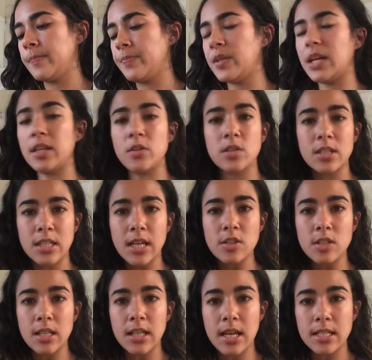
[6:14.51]
Yeah, you could attach
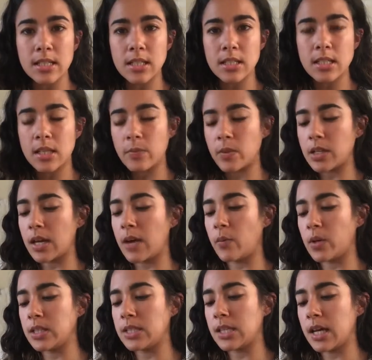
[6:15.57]
the elastic to the
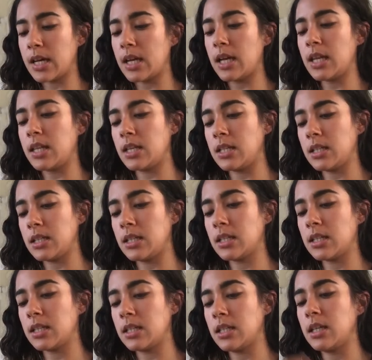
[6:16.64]
one side, and then
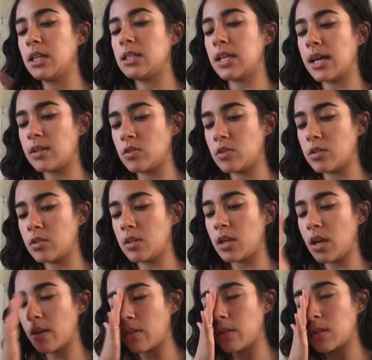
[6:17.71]
attach
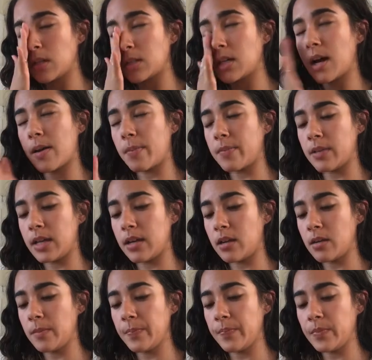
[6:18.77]
the top
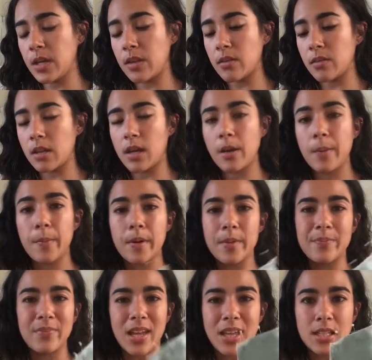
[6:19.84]
layer, the other layer, but
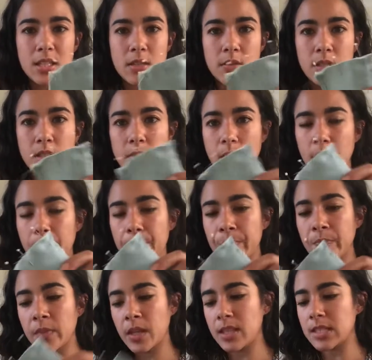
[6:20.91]
I like to do it this way.
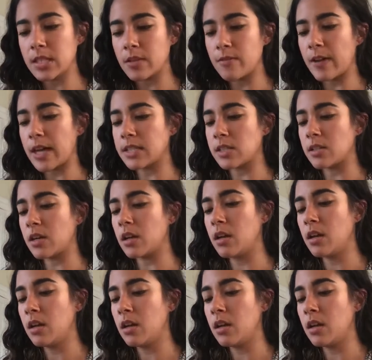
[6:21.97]
It's a little faster.